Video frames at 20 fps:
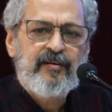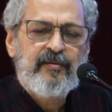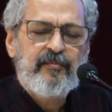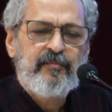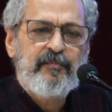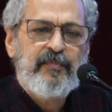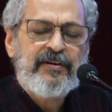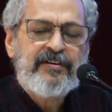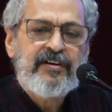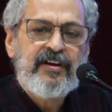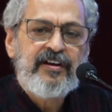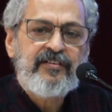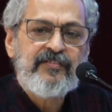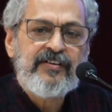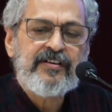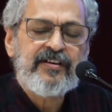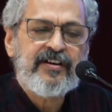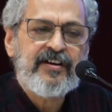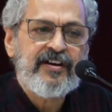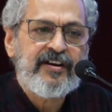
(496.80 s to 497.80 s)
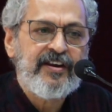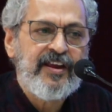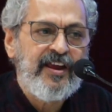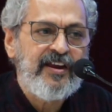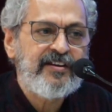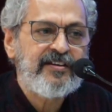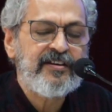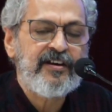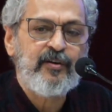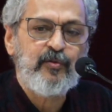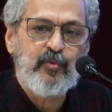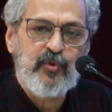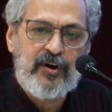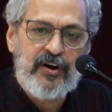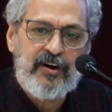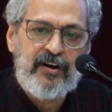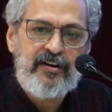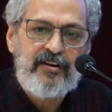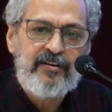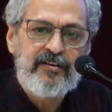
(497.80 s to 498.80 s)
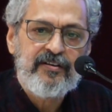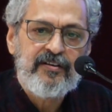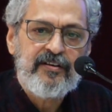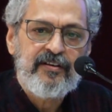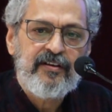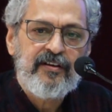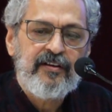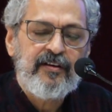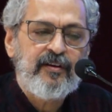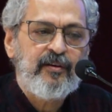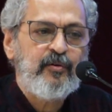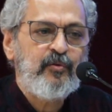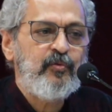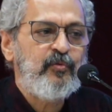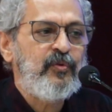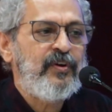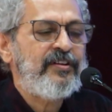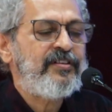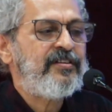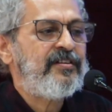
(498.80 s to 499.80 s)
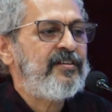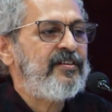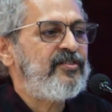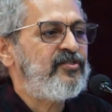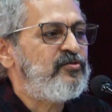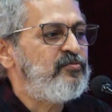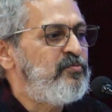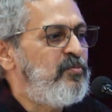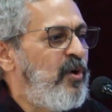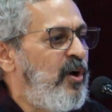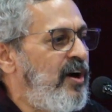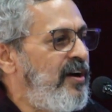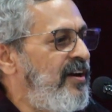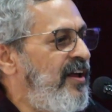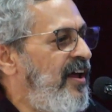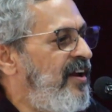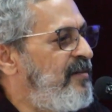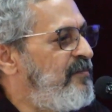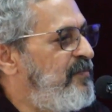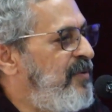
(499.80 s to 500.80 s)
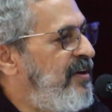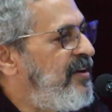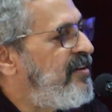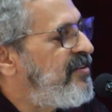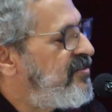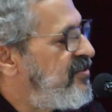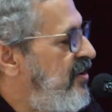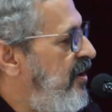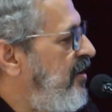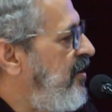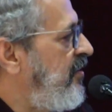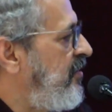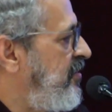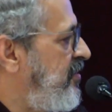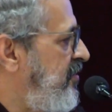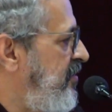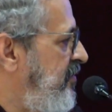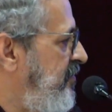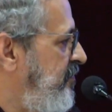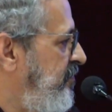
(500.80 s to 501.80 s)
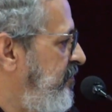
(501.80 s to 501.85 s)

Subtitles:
But it will create a world with small and big struggles.